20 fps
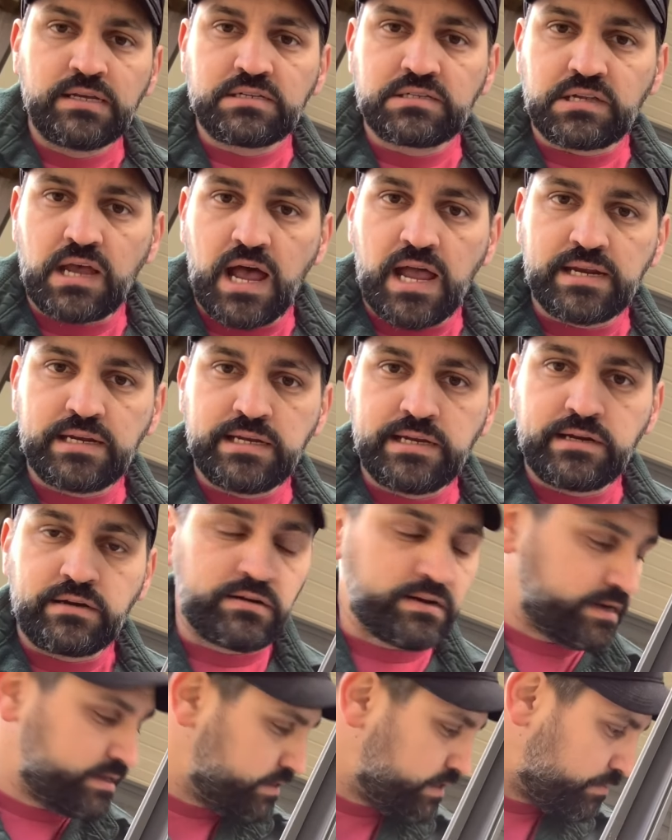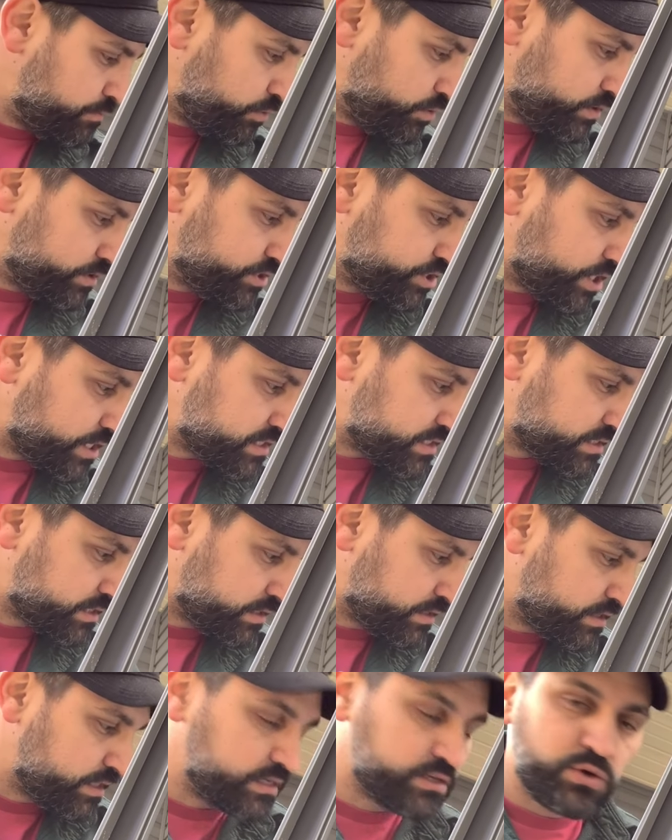side here, and then we'll adjust
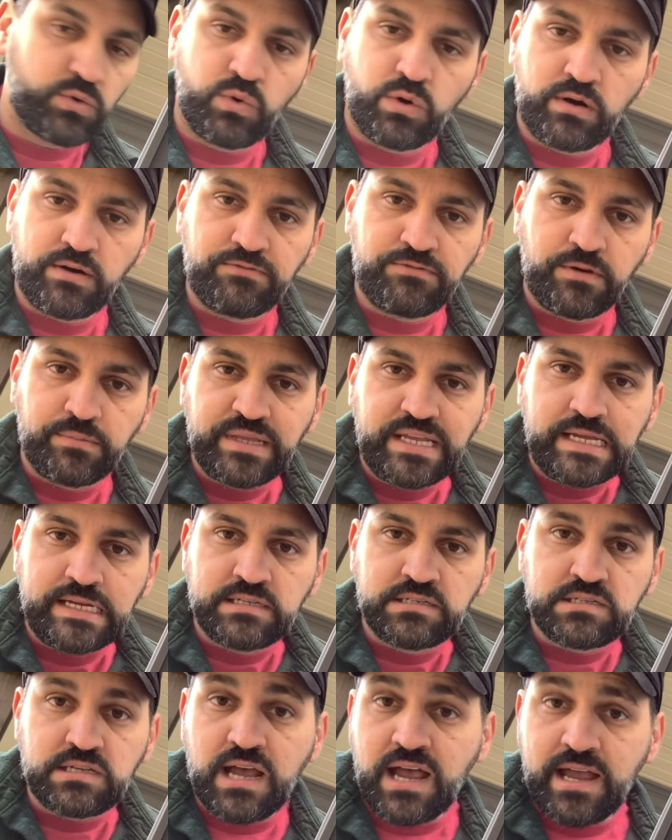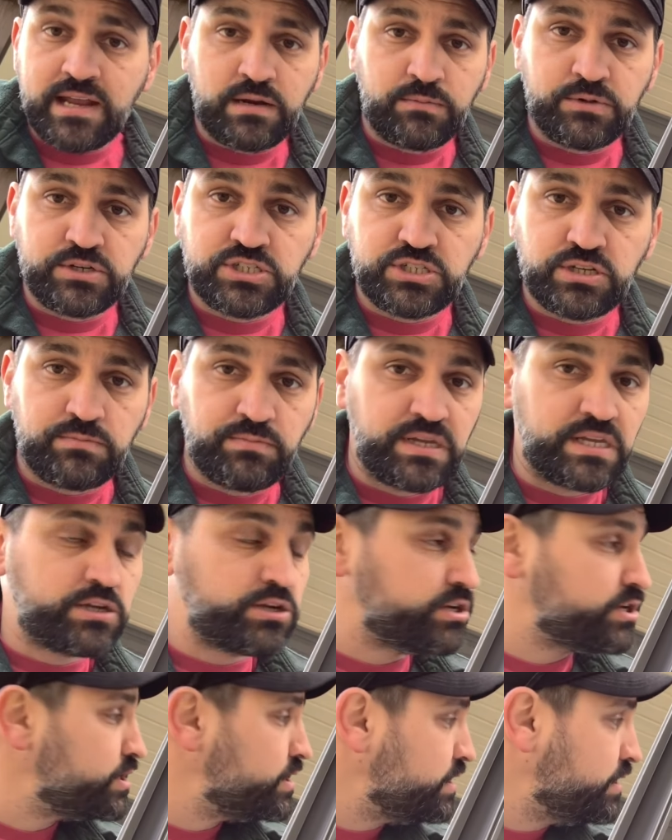the door from the inside, and we should be
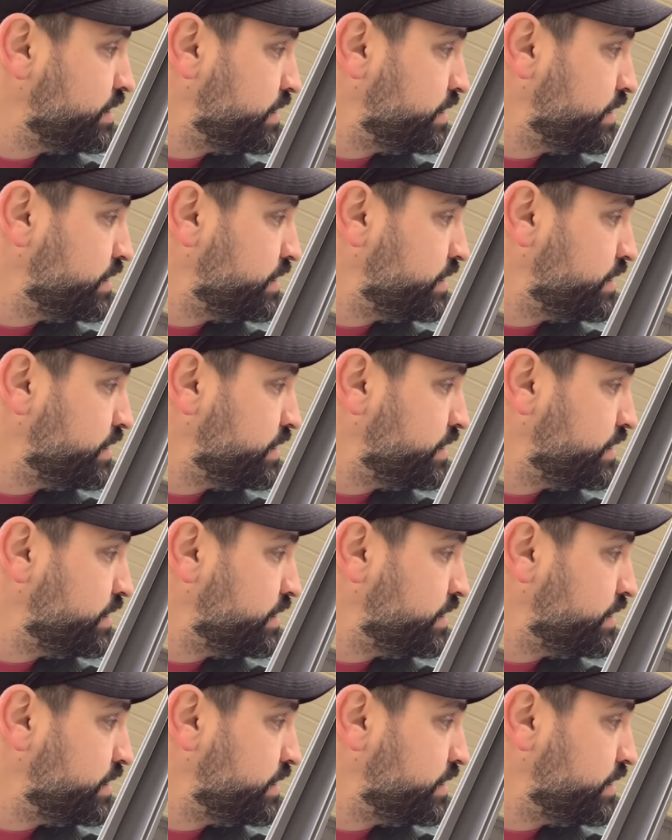good.